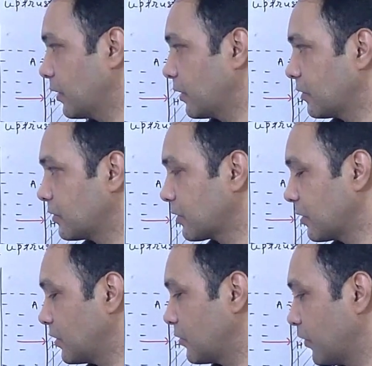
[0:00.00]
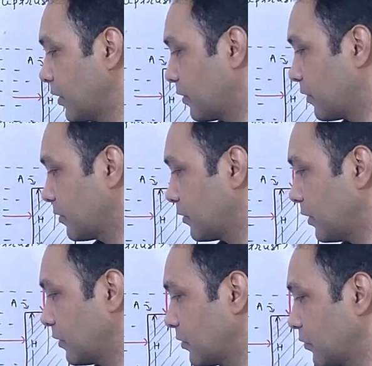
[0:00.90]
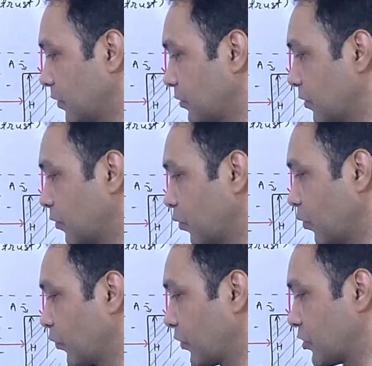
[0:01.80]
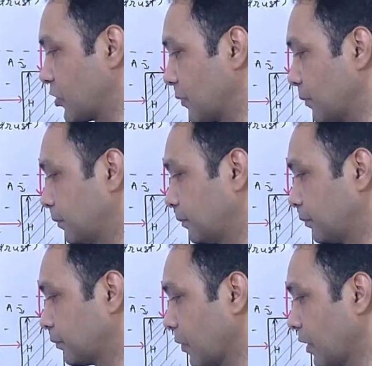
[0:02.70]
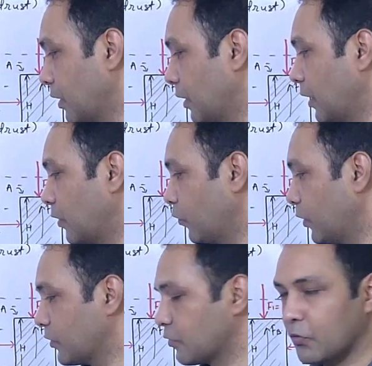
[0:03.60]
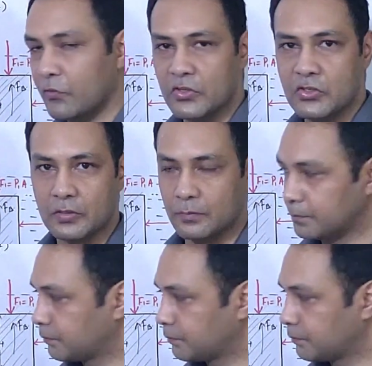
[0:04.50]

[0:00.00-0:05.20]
in this case we had written that this was a rho Vg. And what is rho Vg?